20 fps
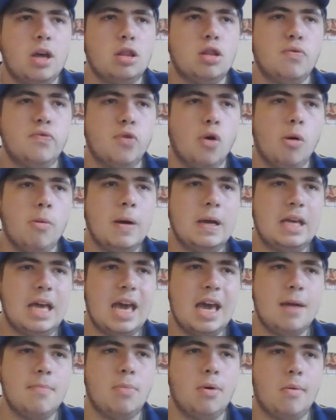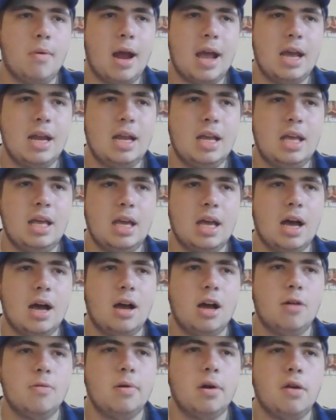The former Canberra Raider here.
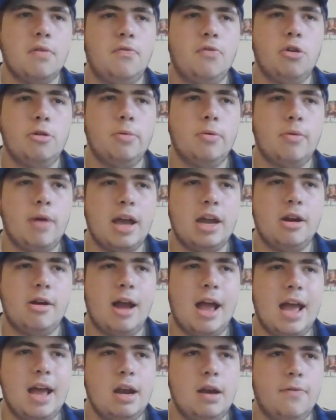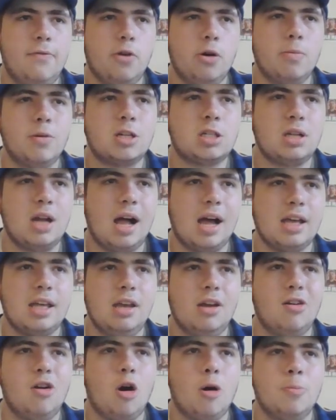We've got a former Raider and a former
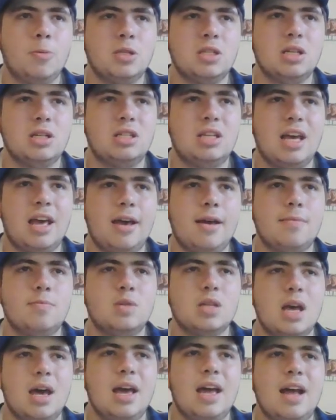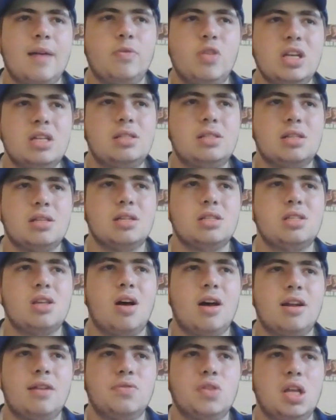Sharky on opposite teams. If this is a
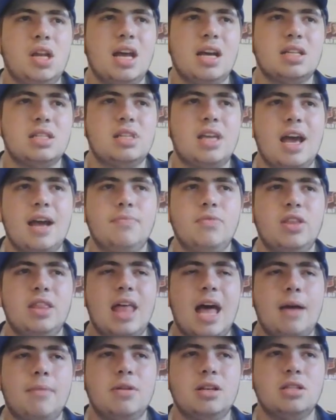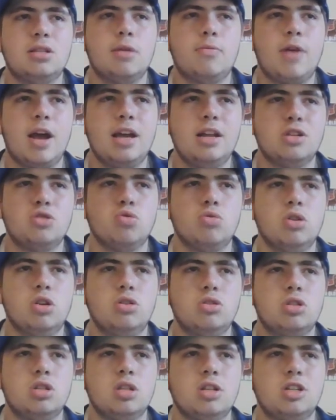sign of the next game, then that means the Raiders will
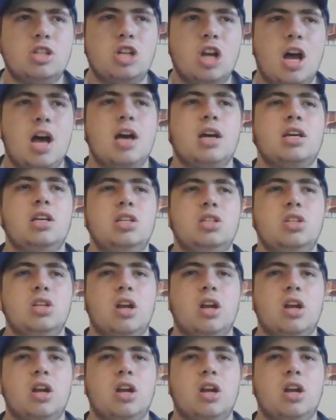lose to the Sharkies.